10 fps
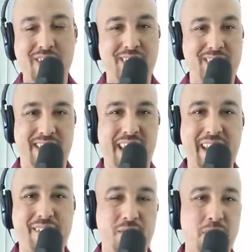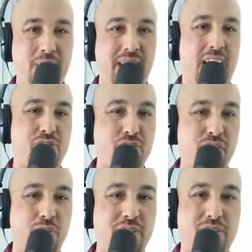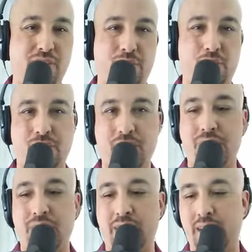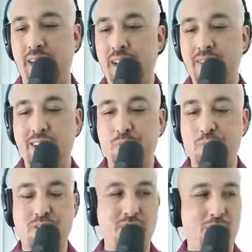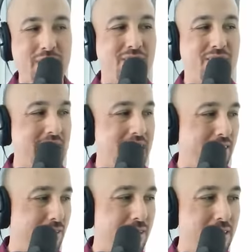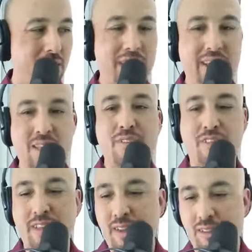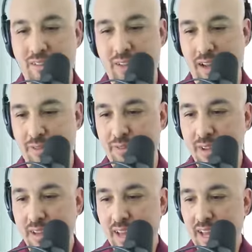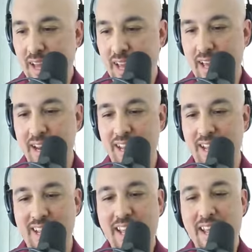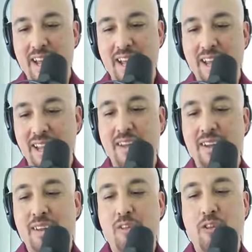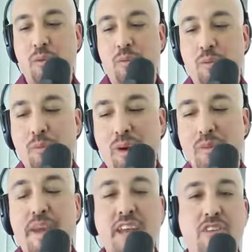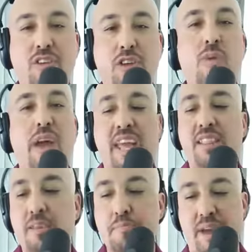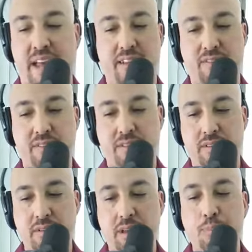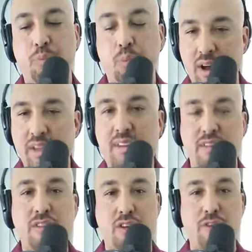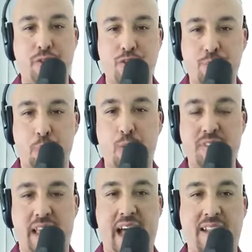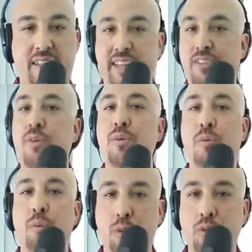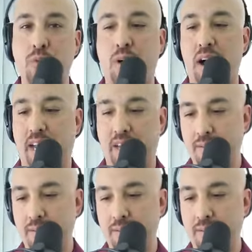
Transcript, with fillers: couldn't taste, and maybe the aftertaste wasn't so good, and thought to myself, what is this? Why do you even sell this stuff? And so, what makes you aid the best? And what does it do for sports athletes worldwide?